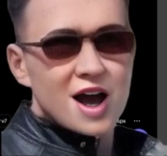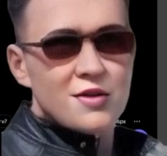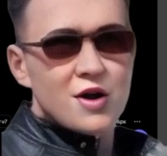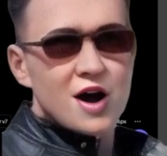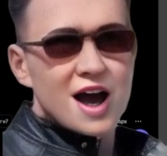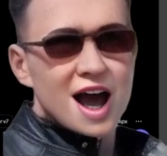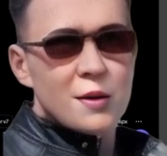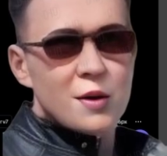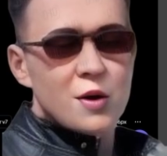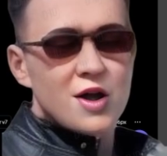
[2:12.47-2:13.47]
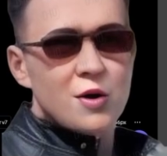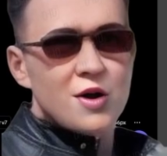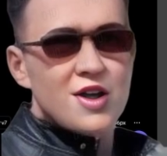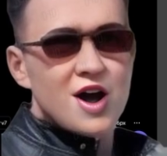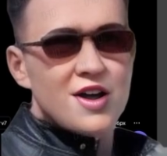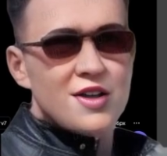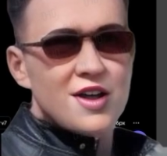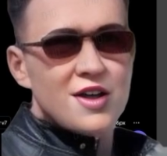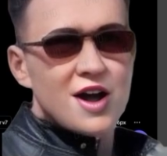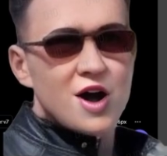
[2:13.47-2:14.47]
If you're not happy with the
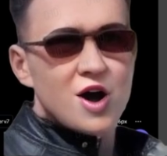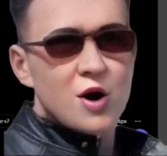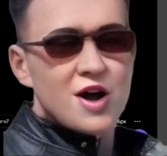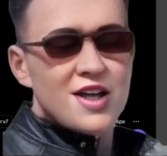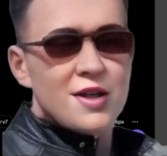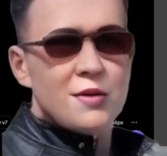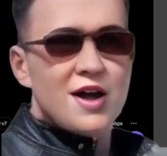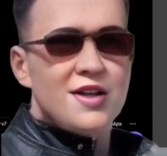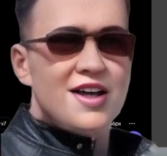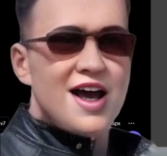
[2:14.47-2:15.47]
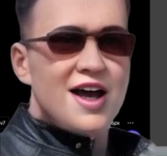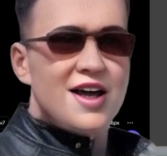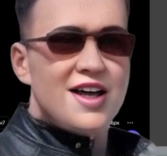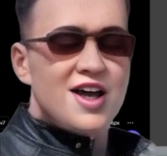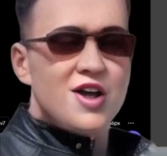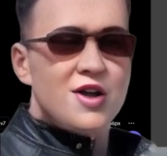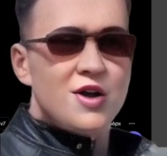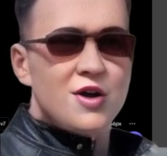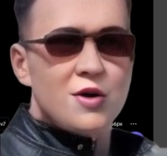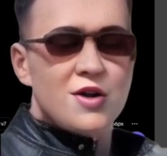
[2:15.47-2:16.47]
result, you can spend an additional
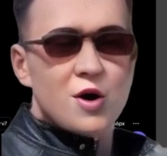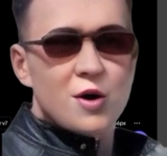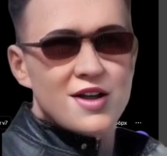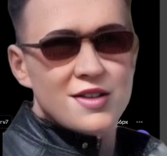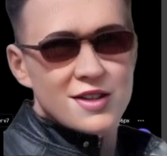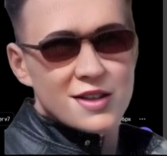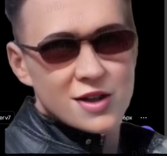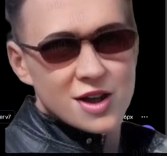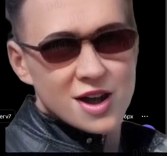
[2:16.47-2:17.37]
2 tokens.